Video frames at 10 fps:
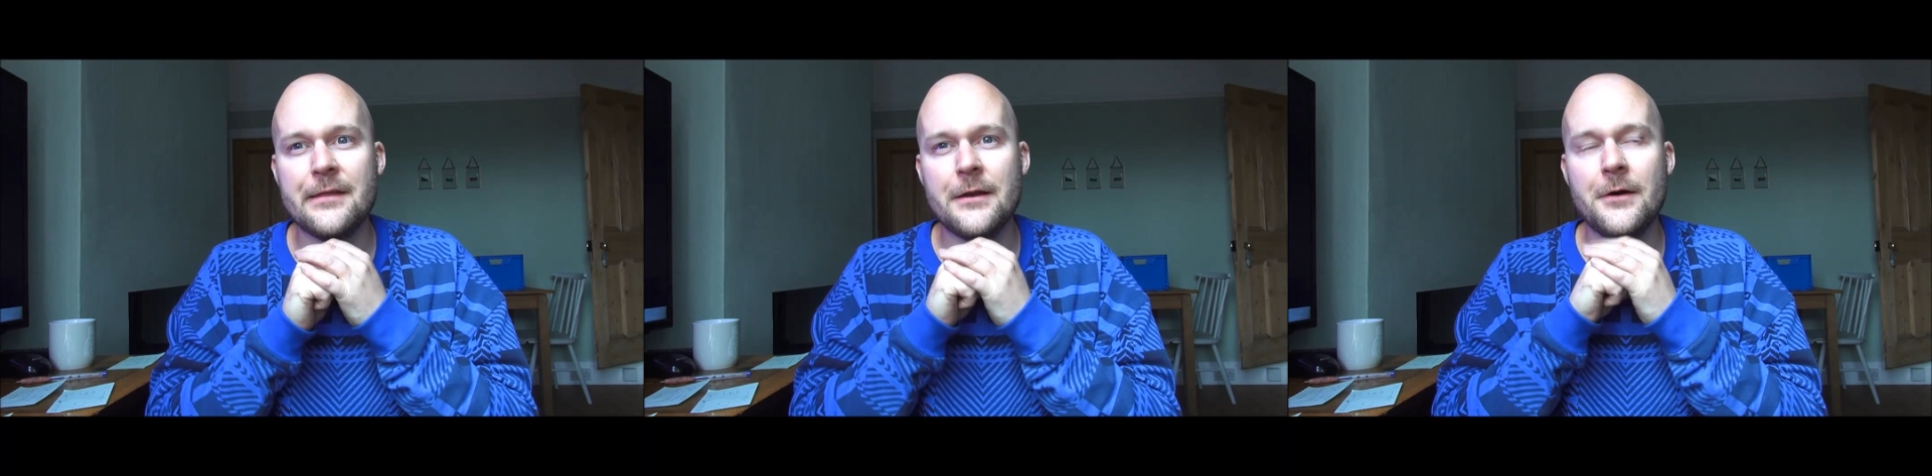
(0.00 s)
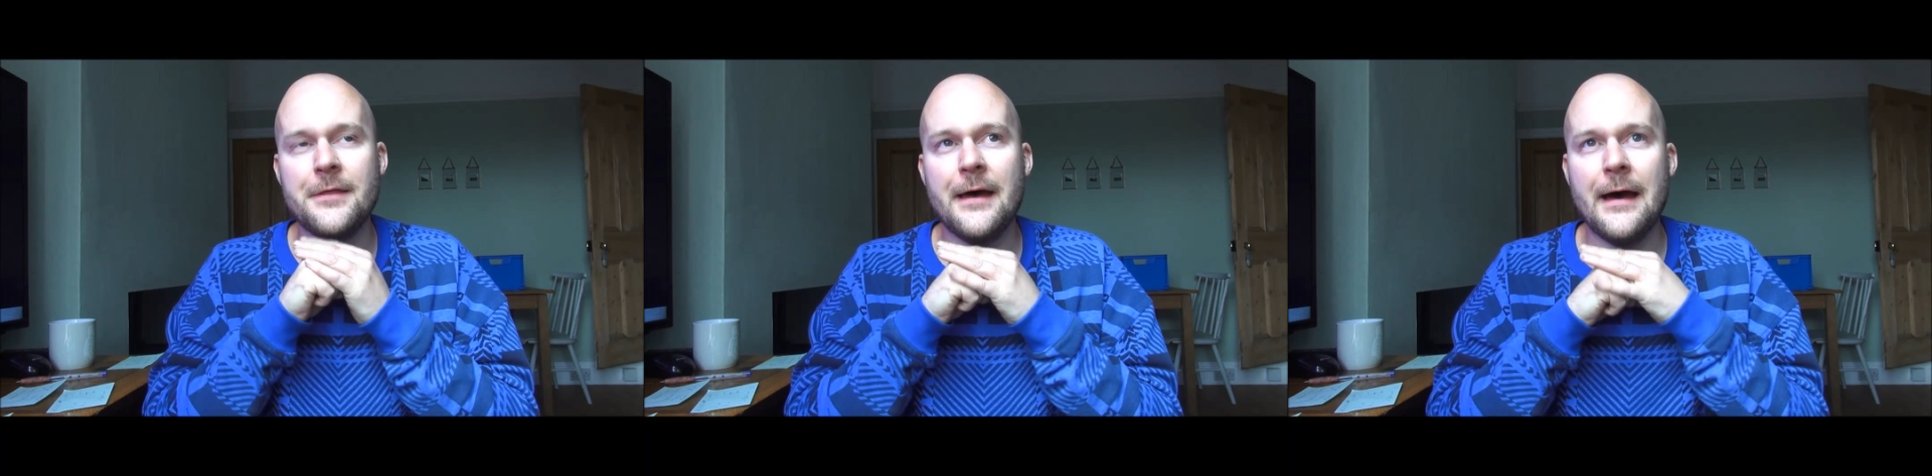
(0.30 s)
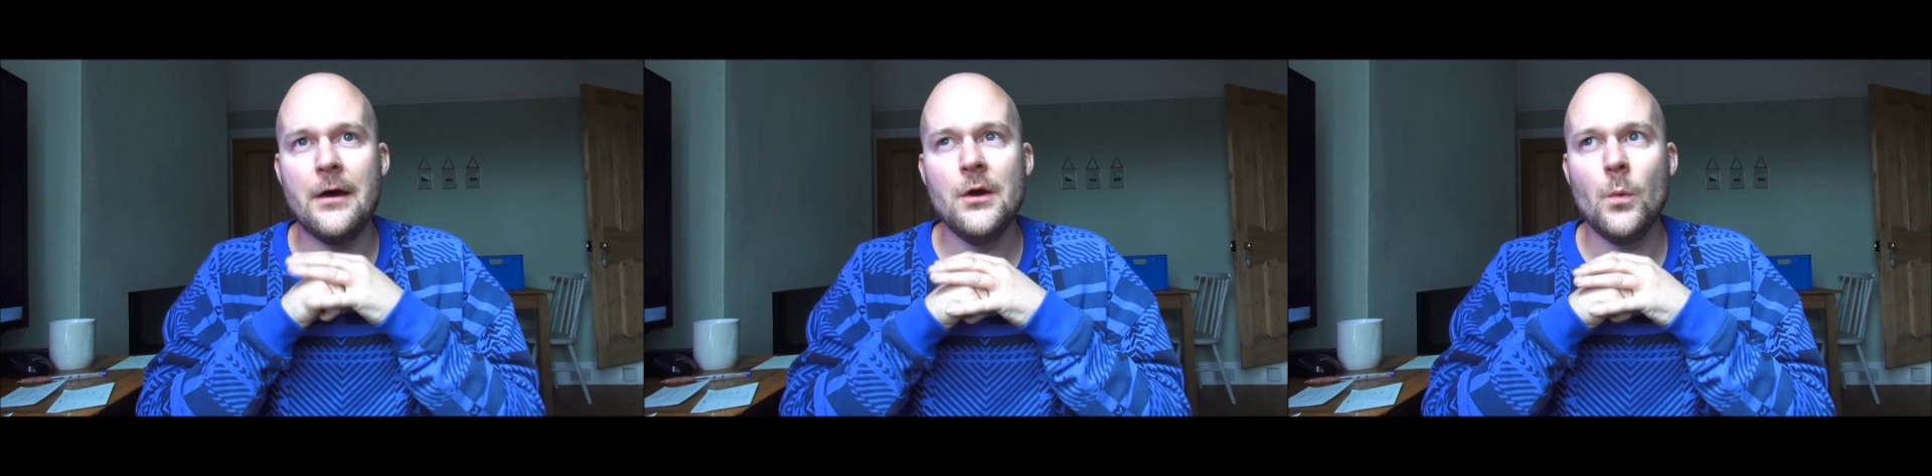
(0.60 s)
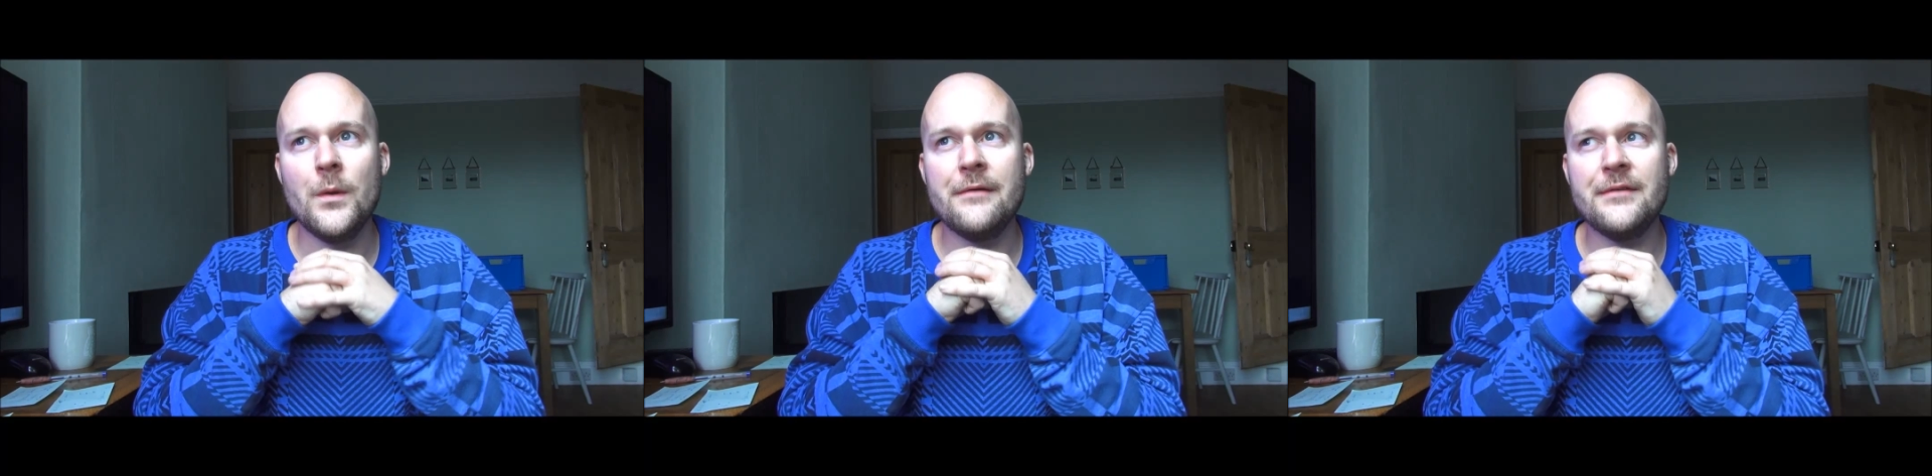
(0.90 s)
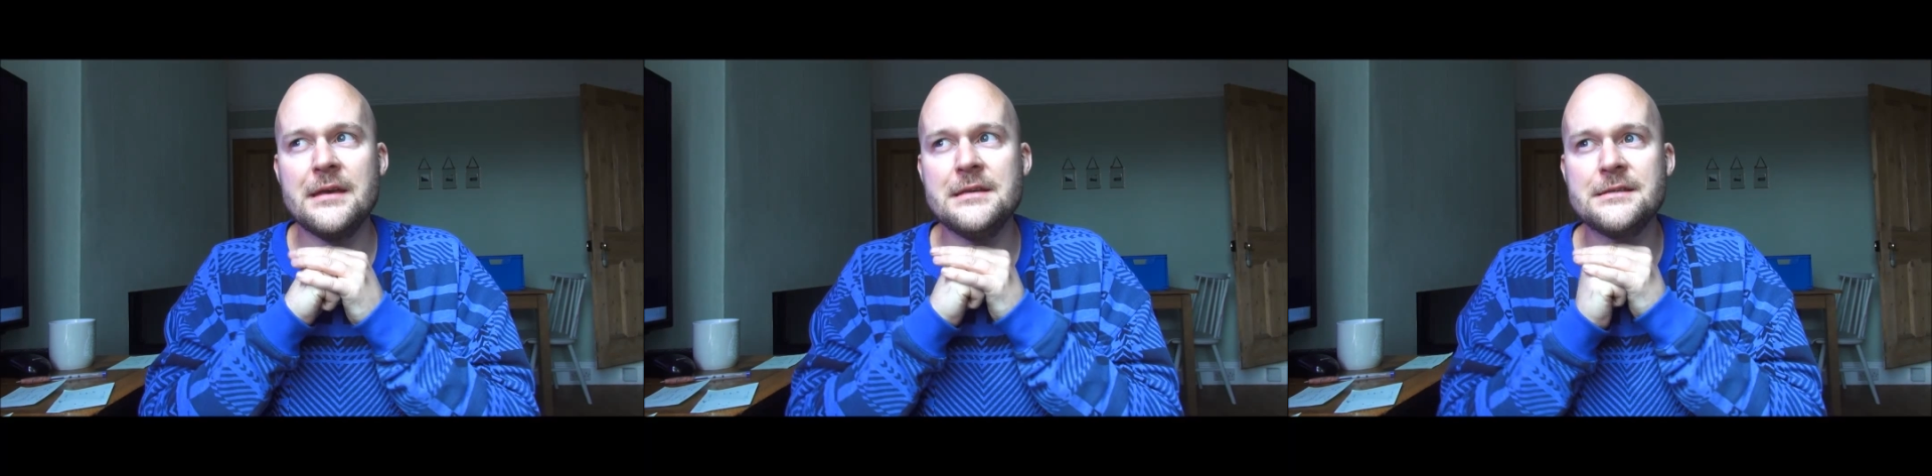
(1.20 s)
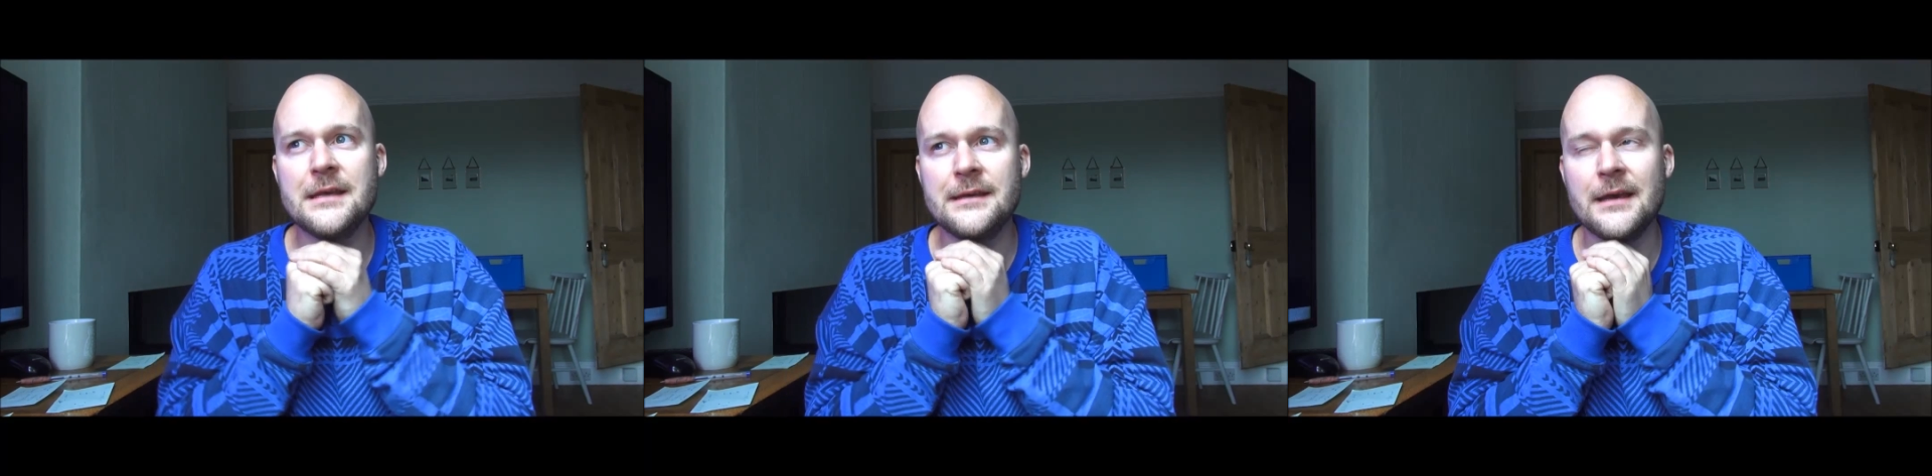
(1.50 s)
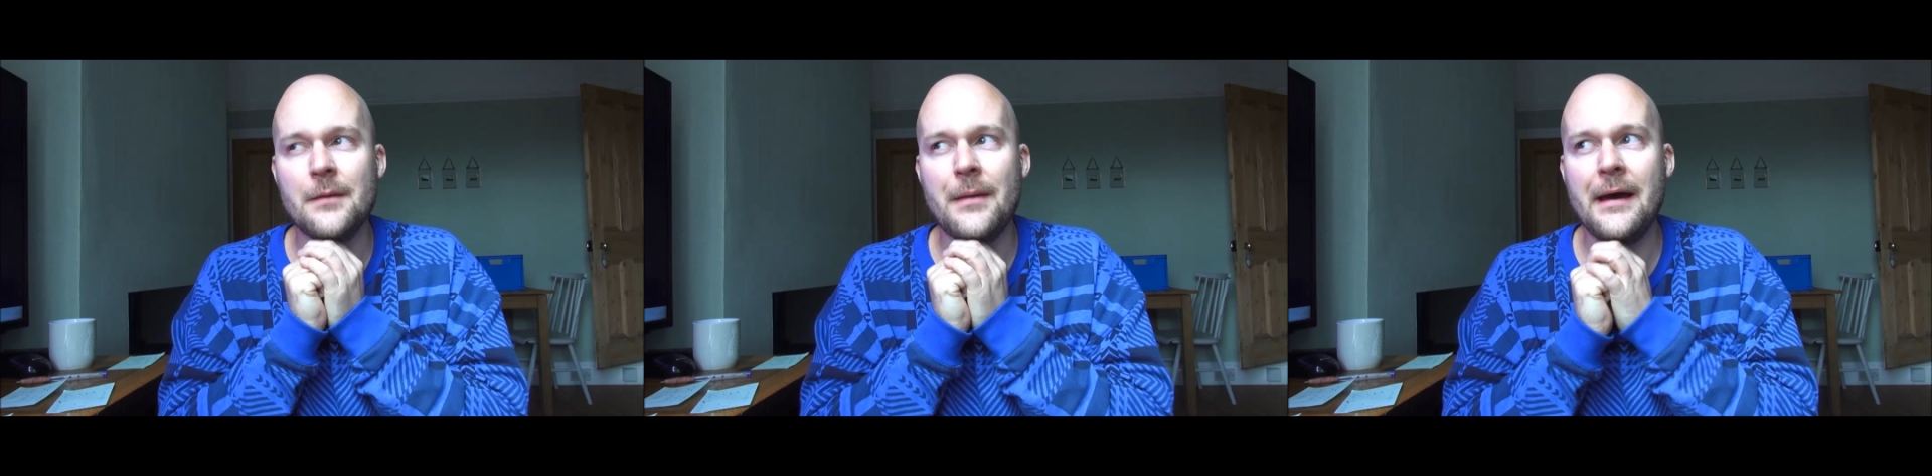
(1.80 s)
like that whenever he's
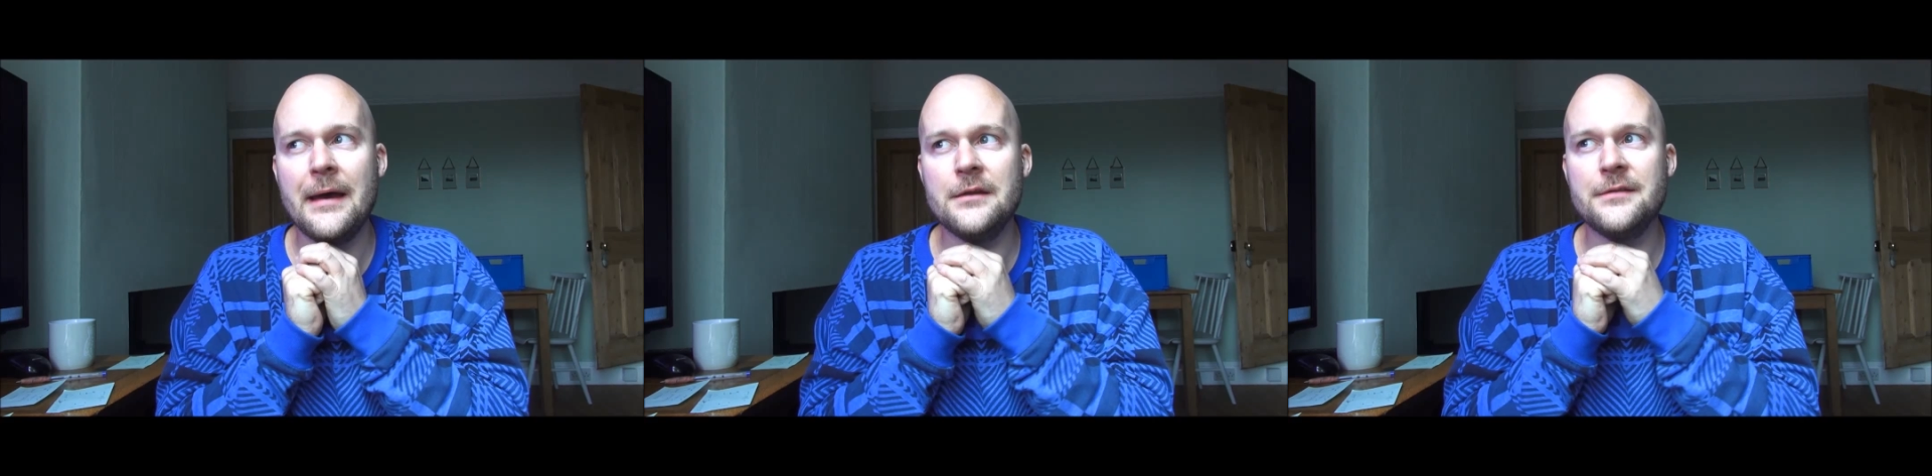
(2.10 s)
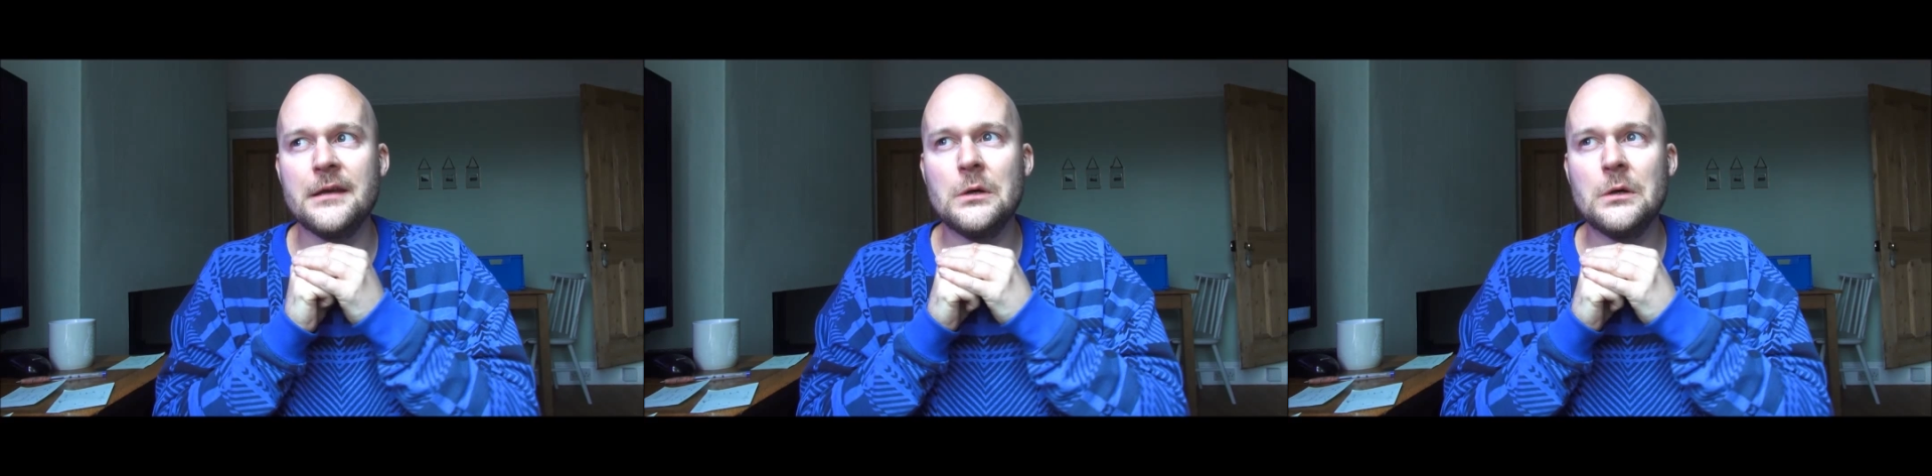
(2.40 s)
thinking about anything